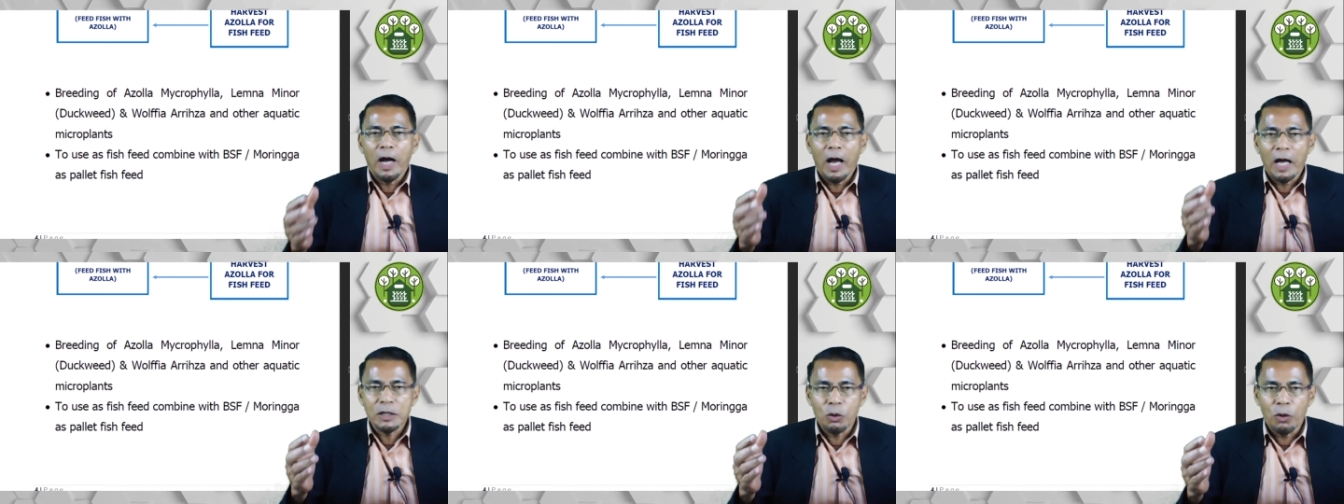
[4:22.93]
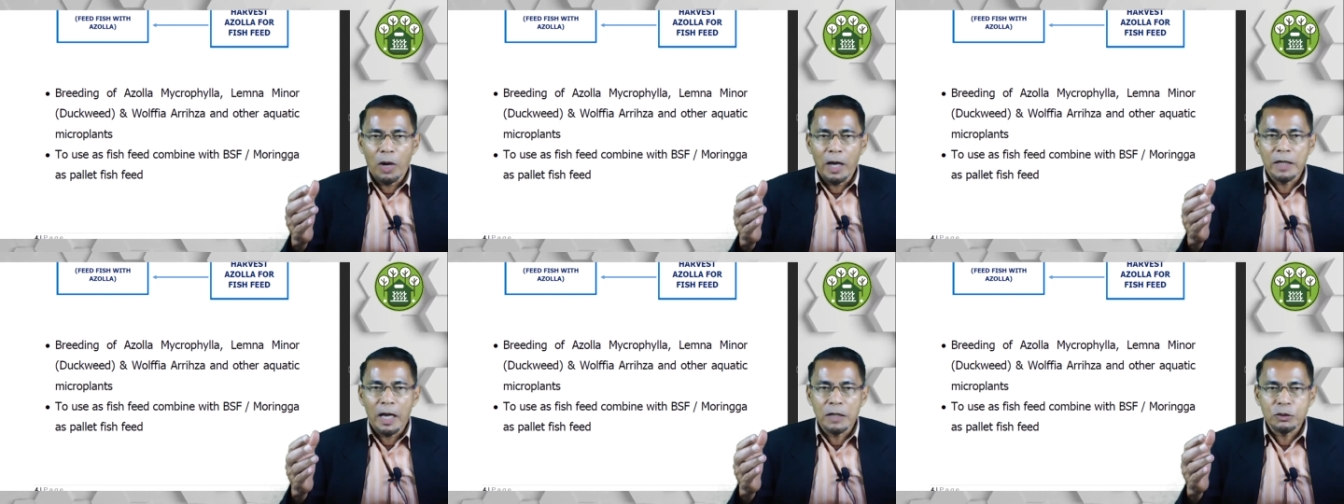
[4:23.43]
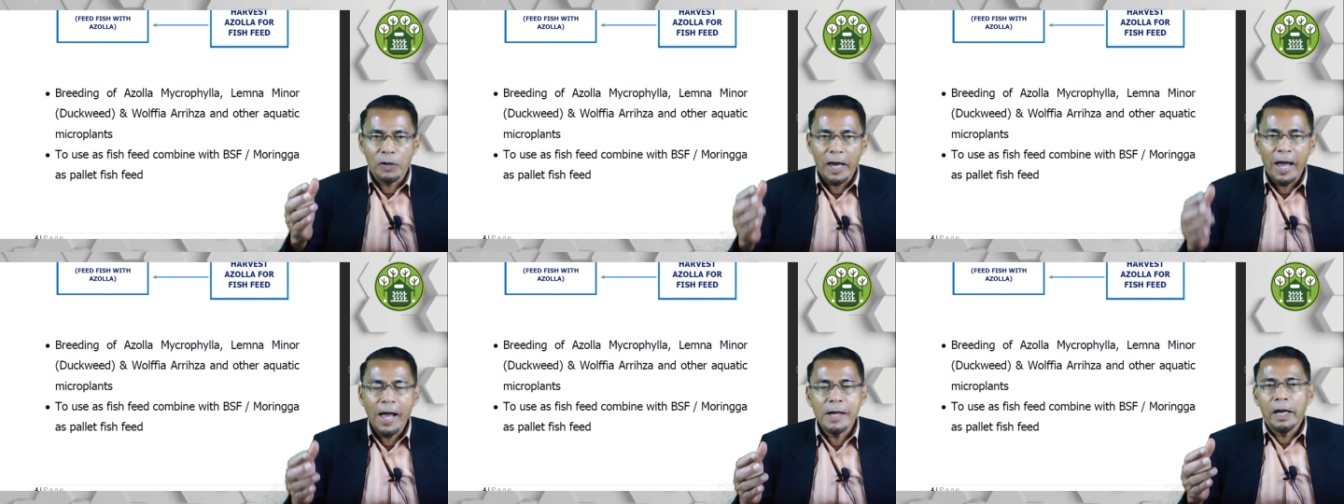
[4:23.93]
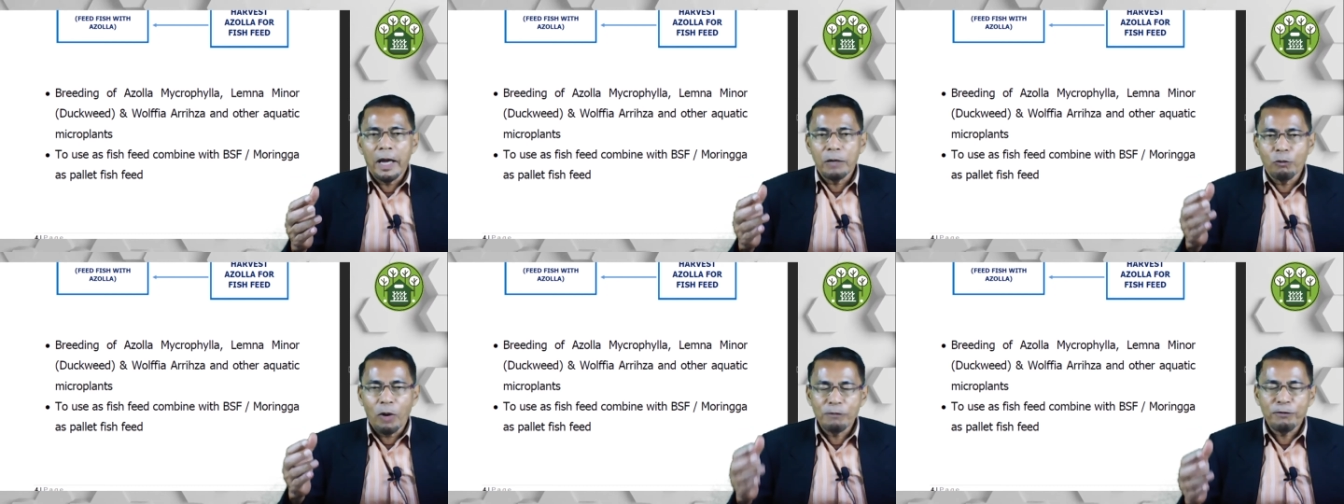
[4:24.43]
Azolla and
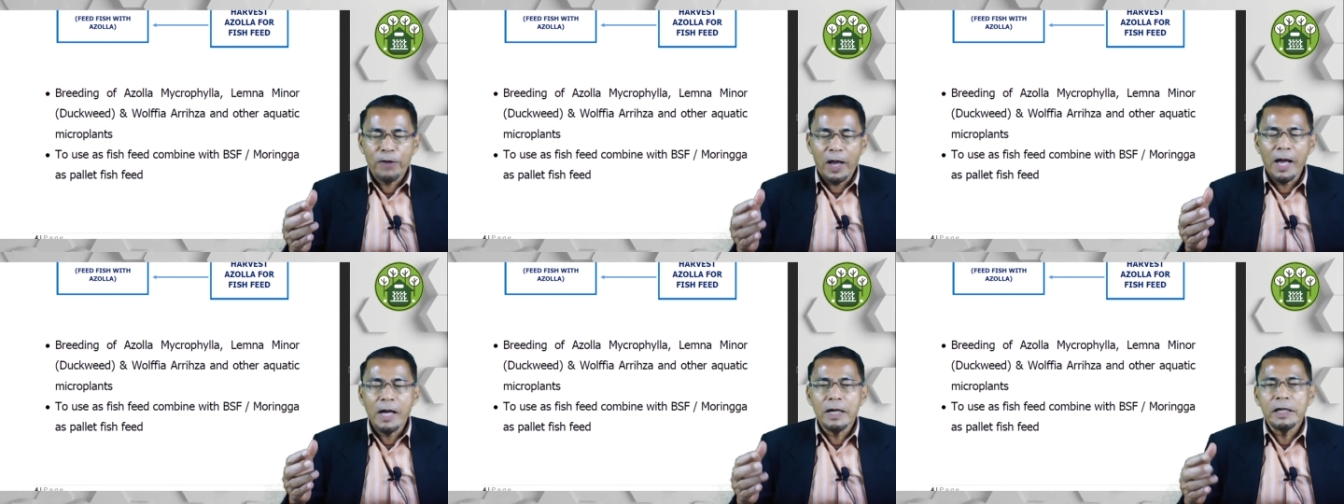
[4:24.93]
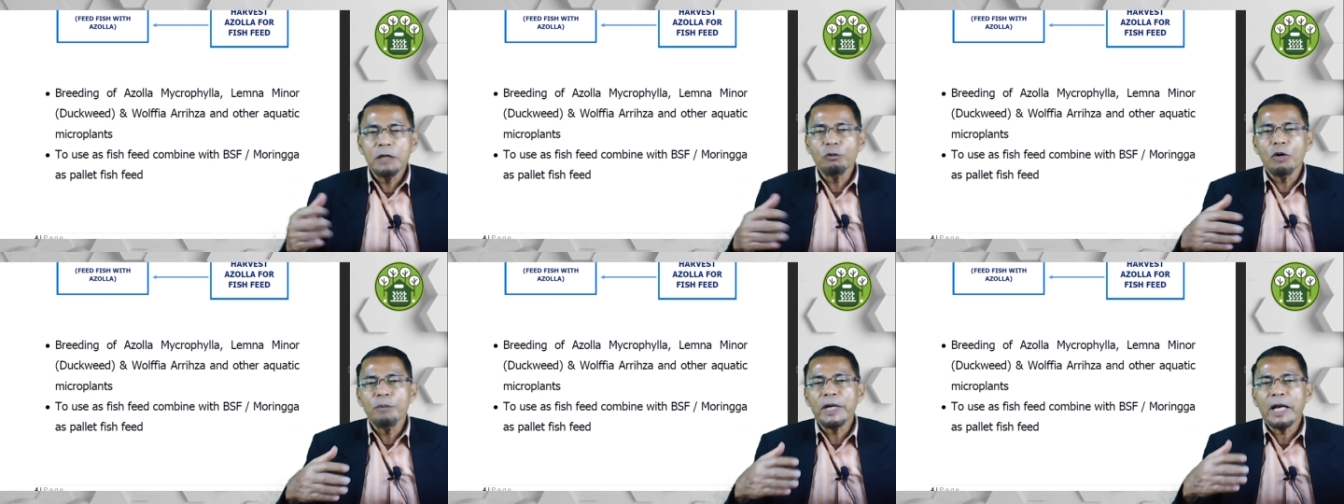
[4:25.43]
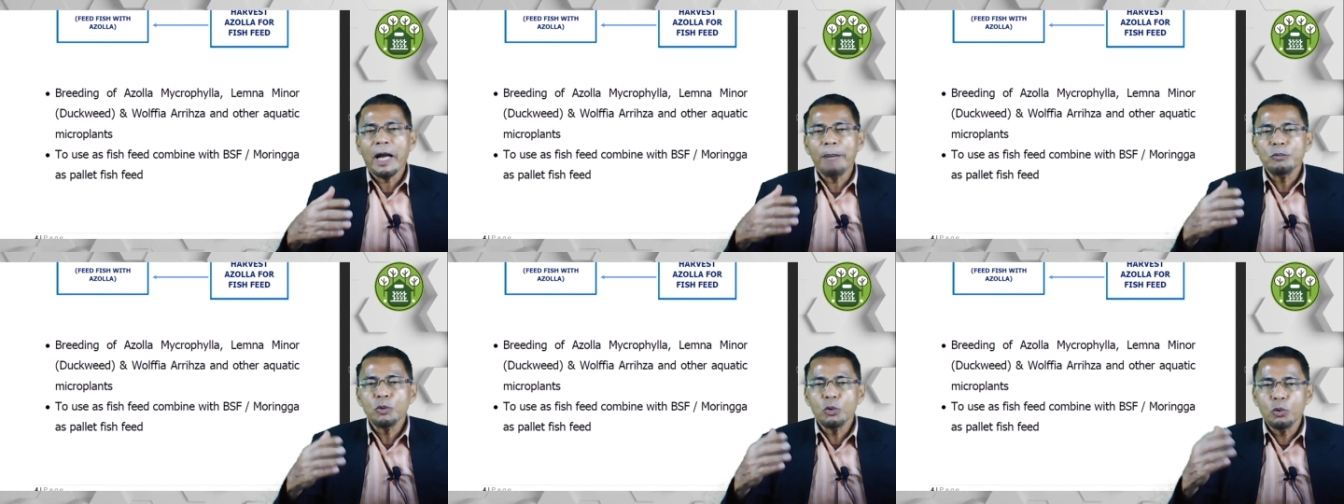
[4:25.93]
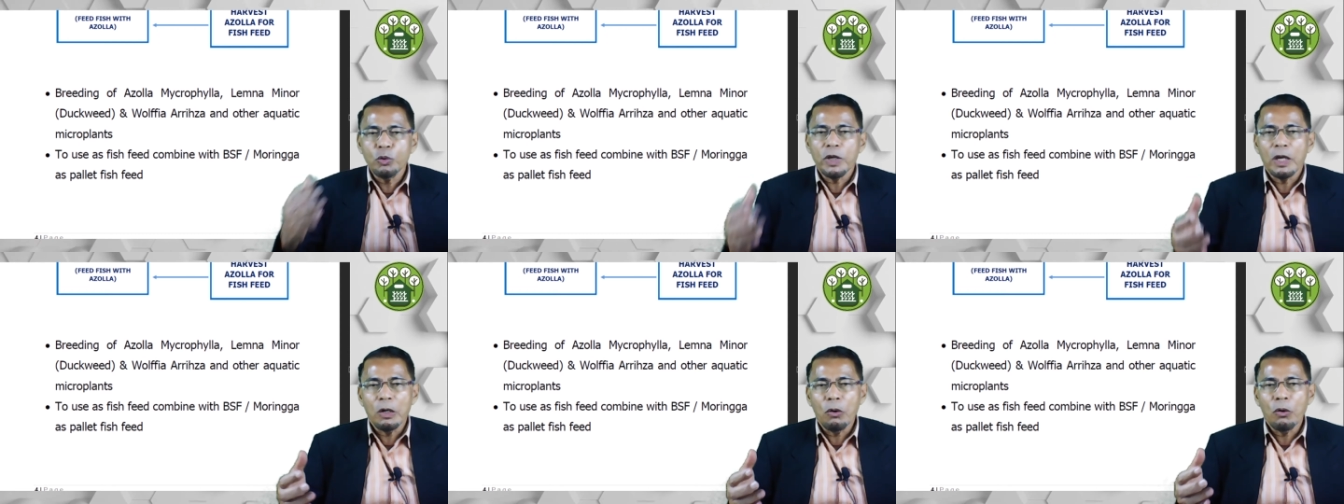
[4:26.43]
Wolffia, it will become 2
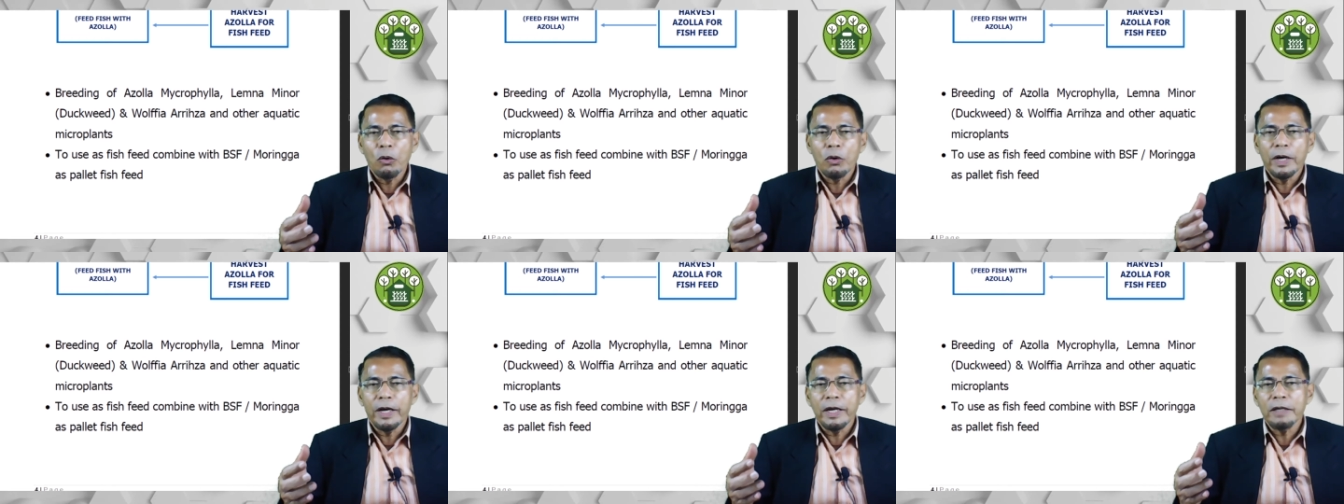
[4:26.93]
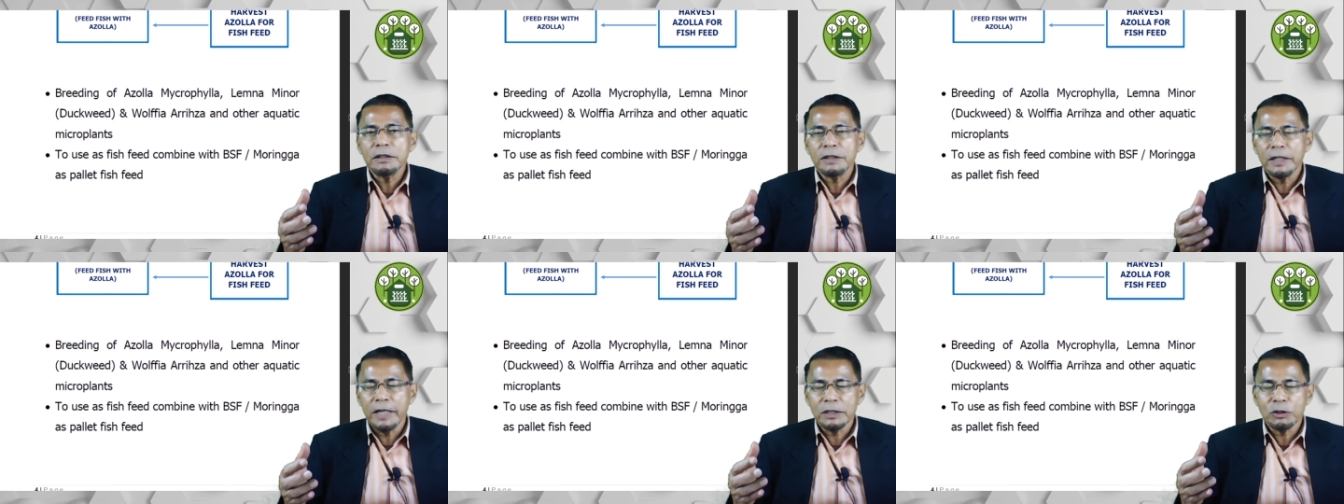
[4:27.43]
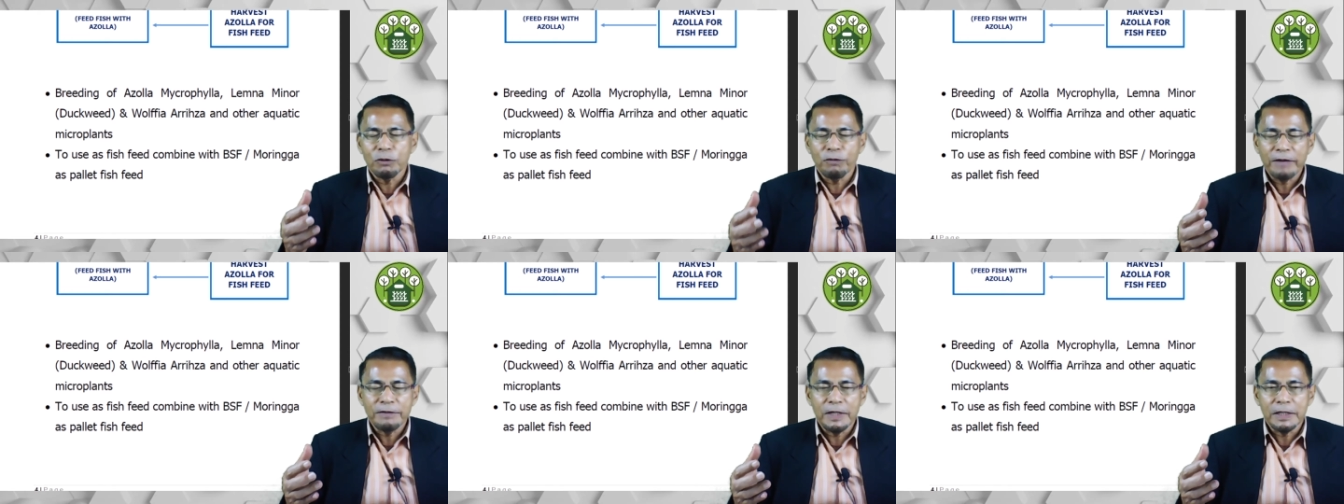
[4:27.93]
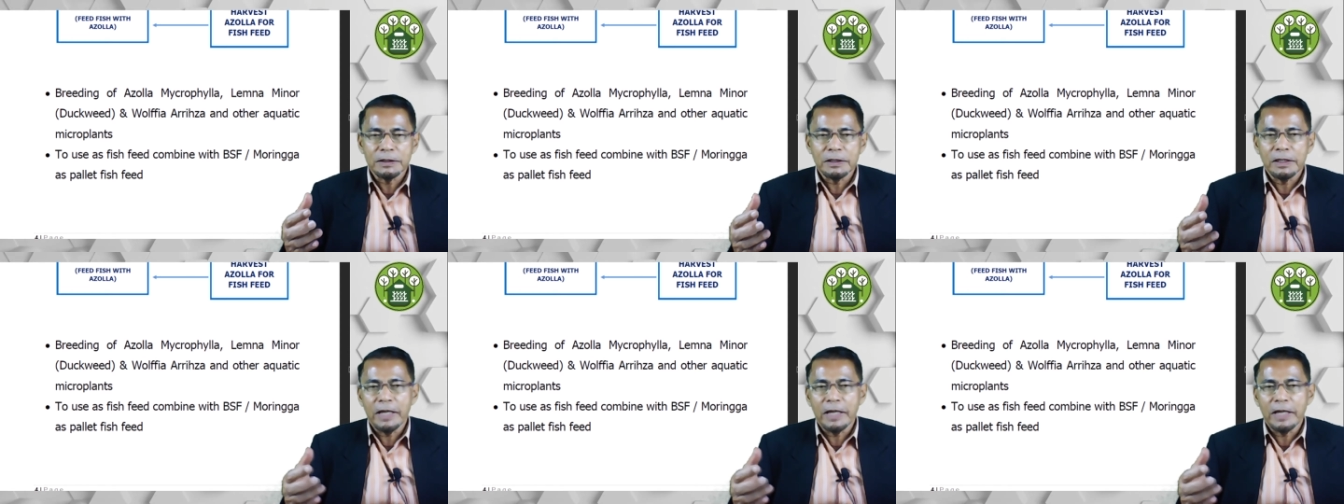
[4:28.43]
kilo in 3 days to 5 days.